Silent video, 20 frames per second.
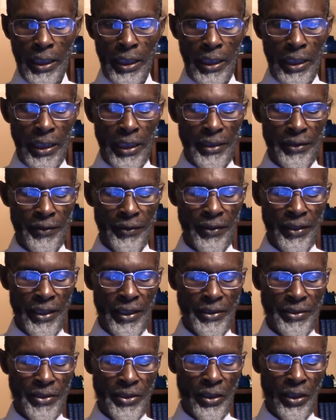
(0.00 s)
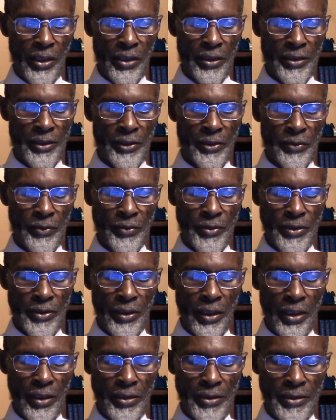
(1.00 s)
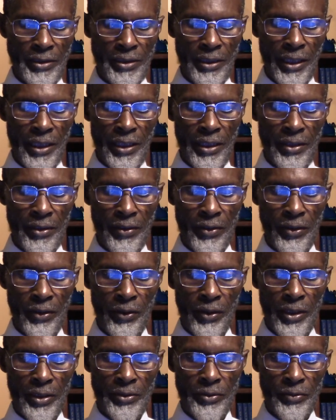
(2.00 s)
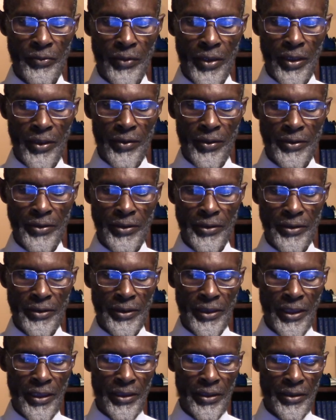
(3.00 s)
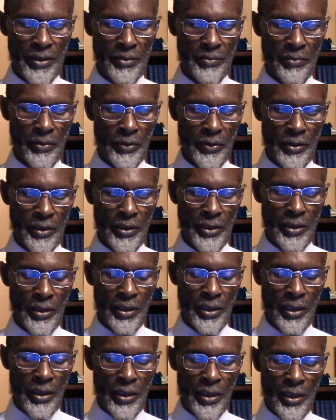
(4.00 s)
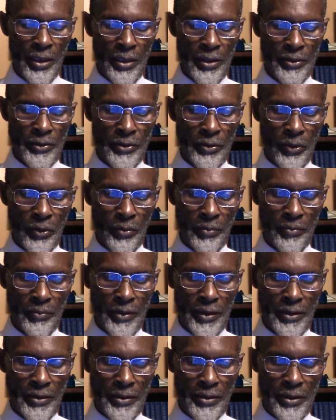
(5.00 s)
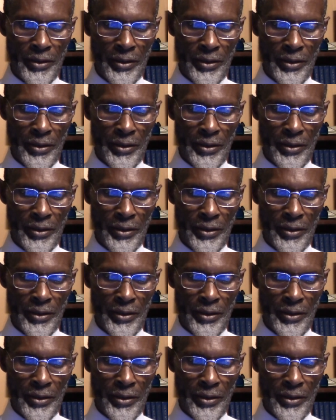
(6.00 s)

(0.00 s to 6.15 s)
And they sung a new song saying, Thou art worthy to take the book, to open it.